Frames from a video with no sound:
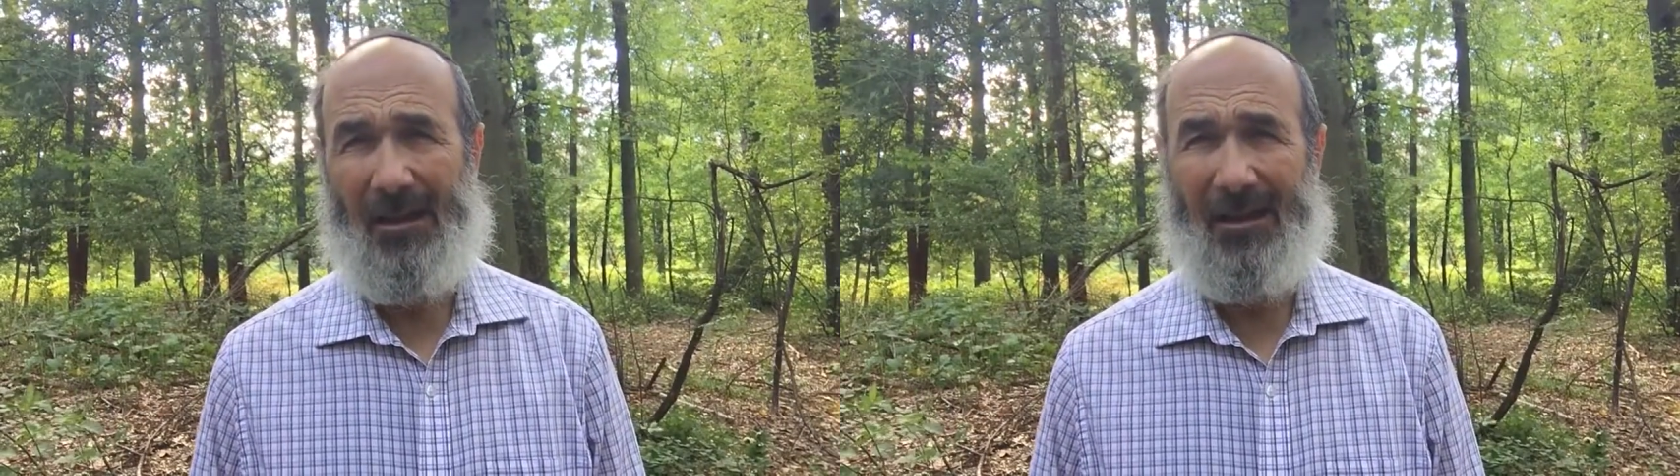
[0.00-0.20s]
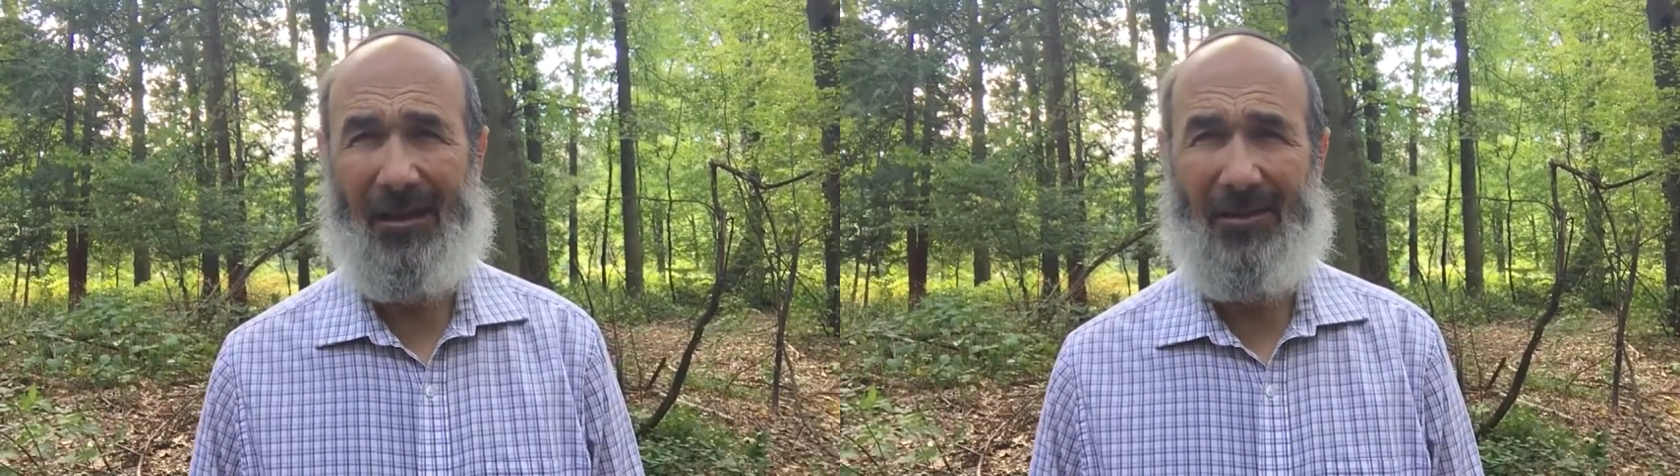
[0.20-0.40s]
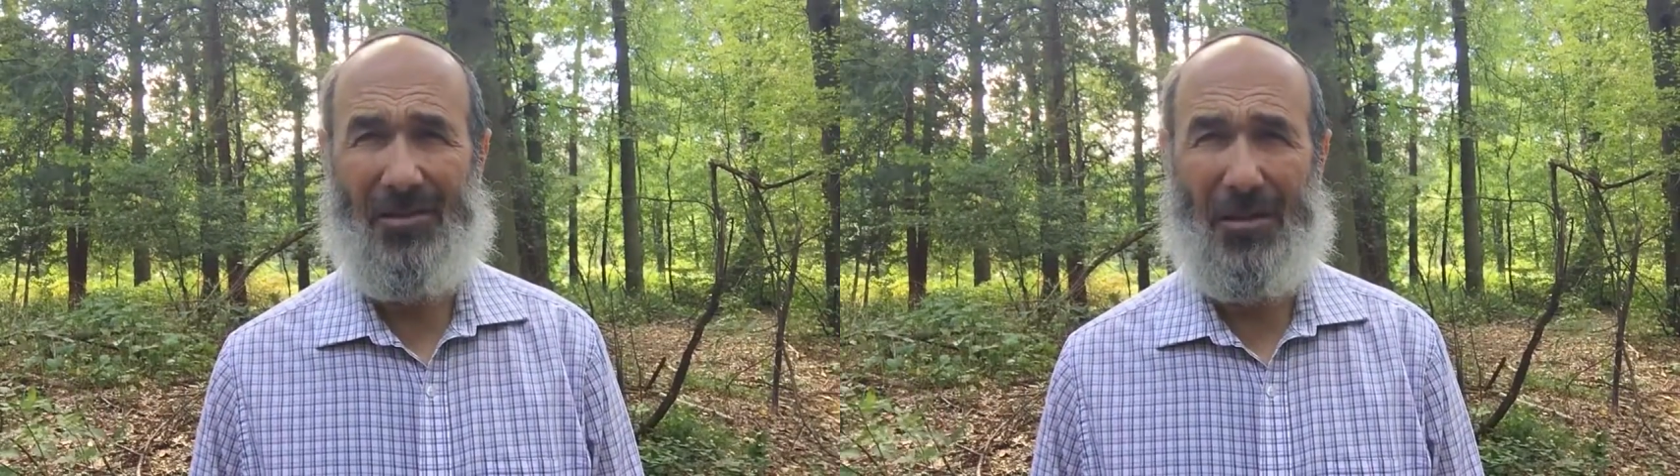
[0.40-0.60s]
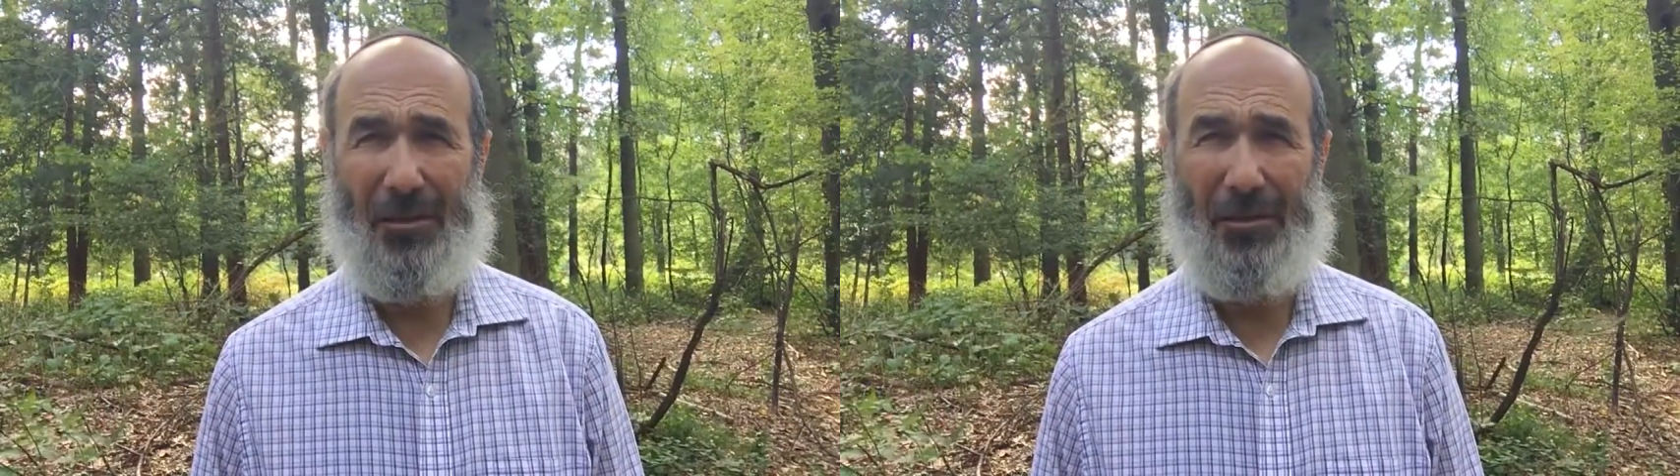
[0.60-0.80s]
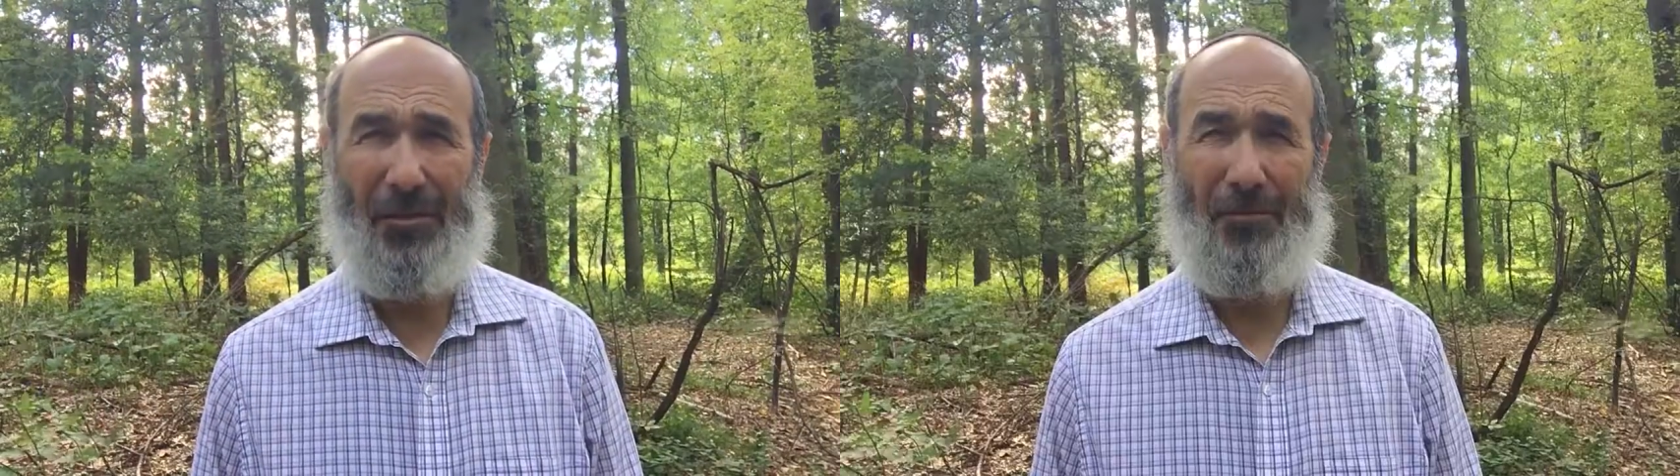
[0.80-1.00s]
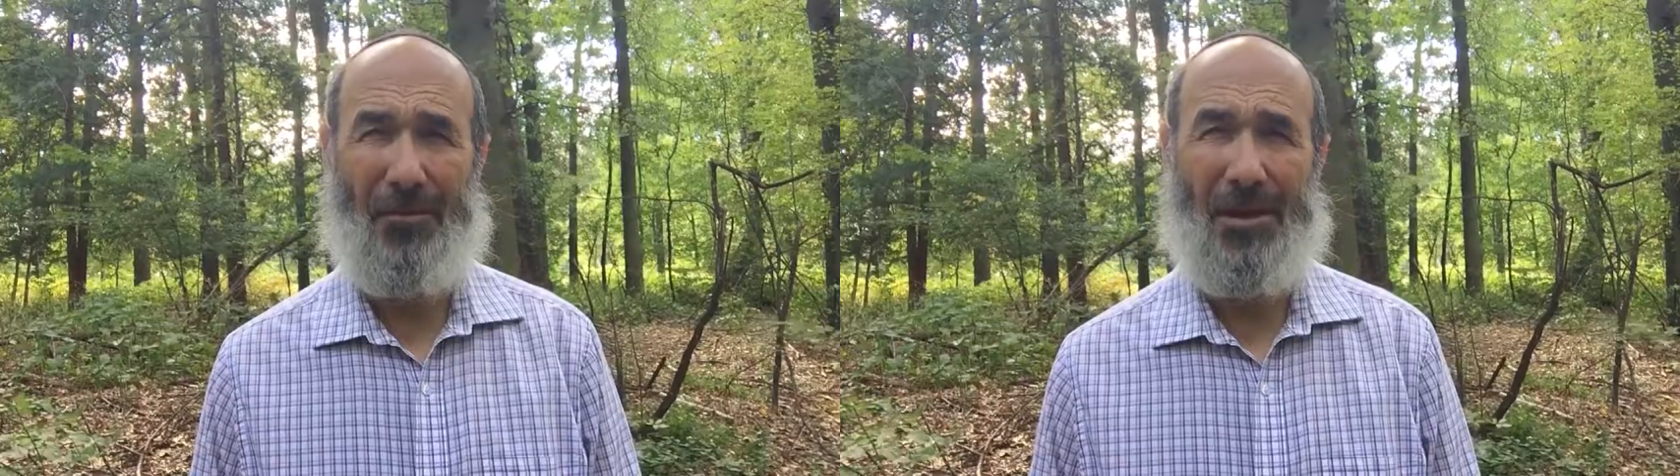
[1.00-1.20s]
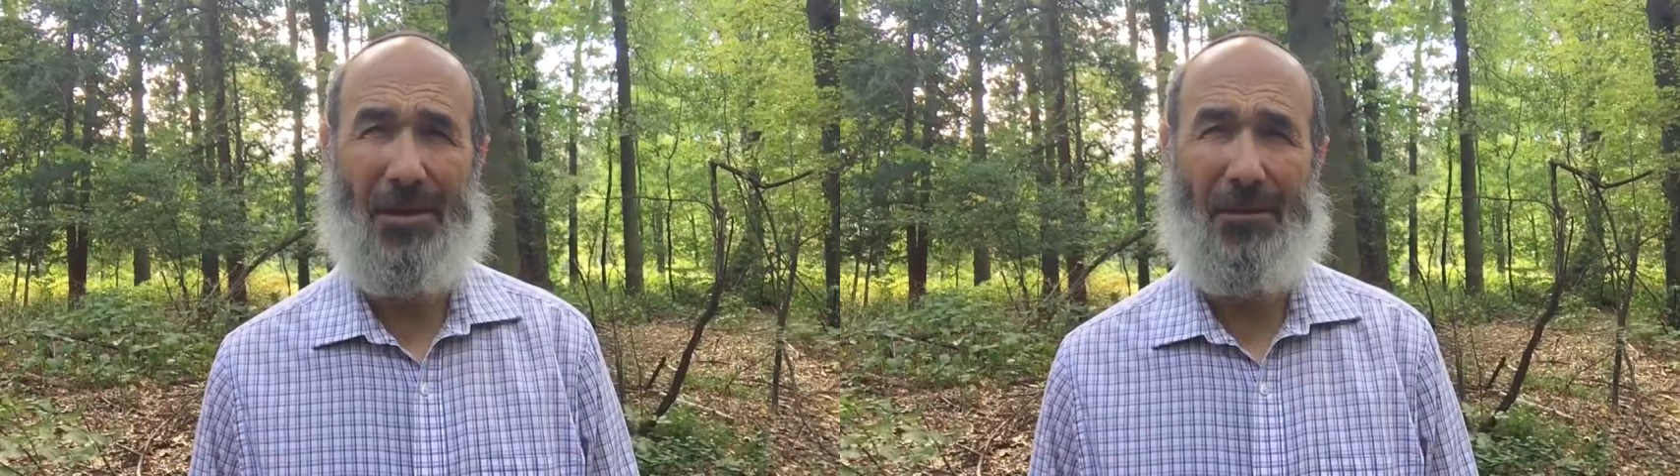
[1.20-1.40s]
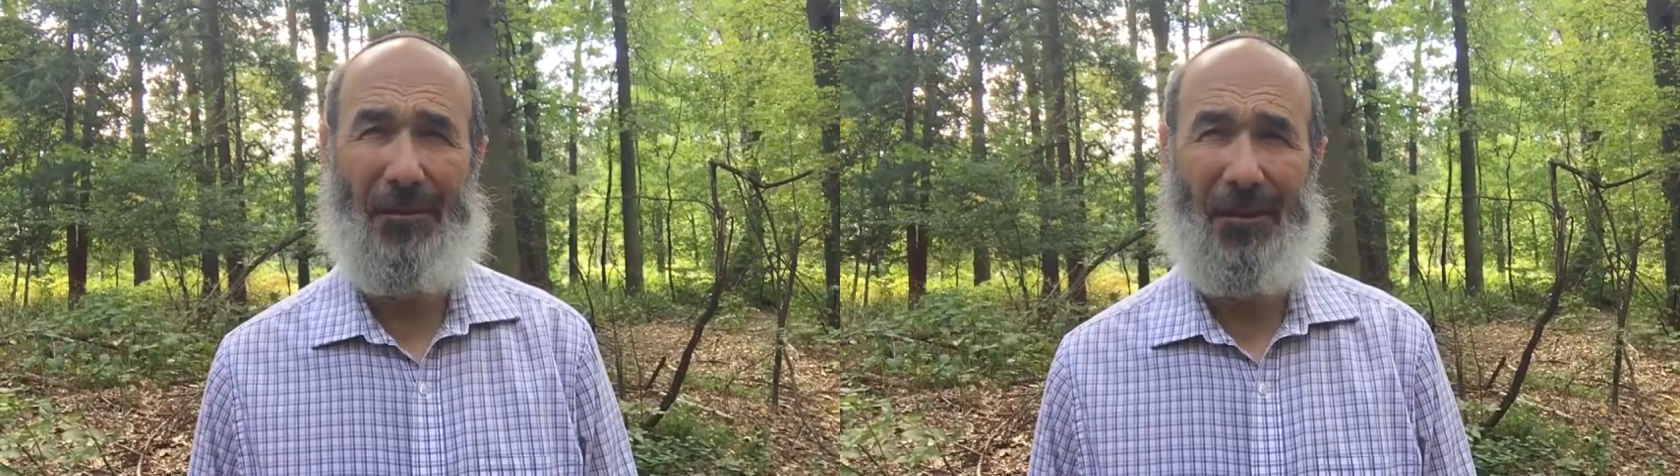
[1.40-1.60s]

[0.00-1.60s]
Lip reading: Now, here's the three